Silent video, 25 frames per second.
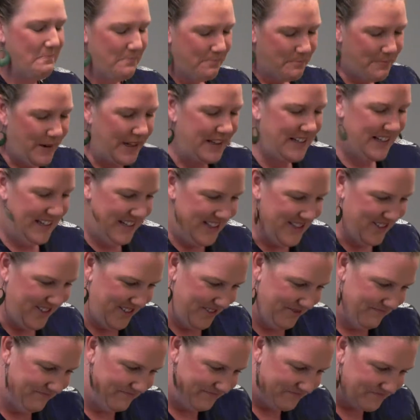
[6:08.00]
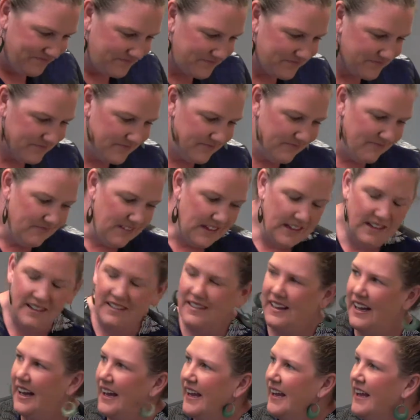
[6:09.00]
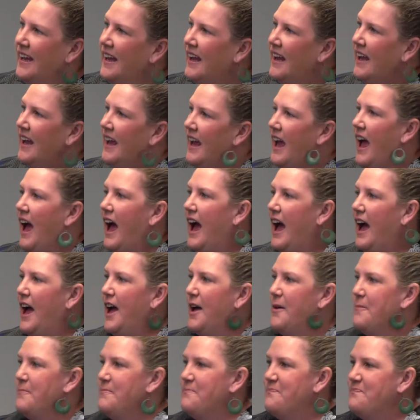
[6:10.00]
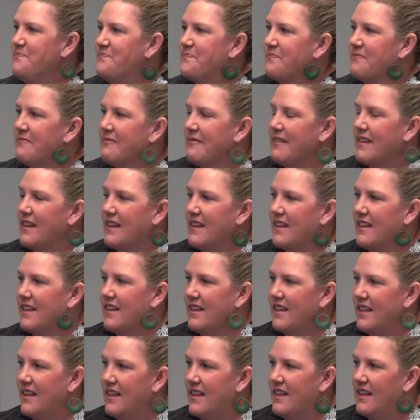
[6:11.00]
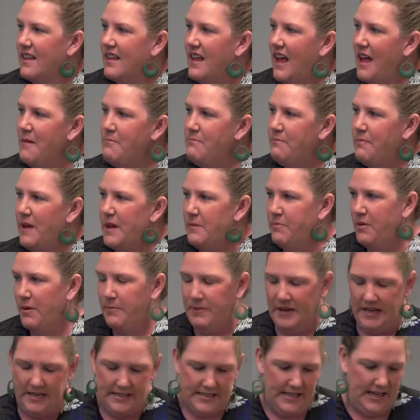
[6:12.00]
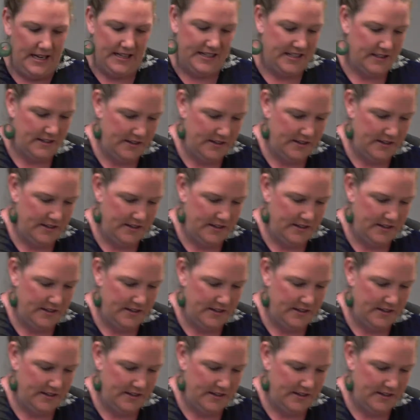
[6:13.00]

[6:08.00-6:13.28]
But you do, okay? And be prepared to answer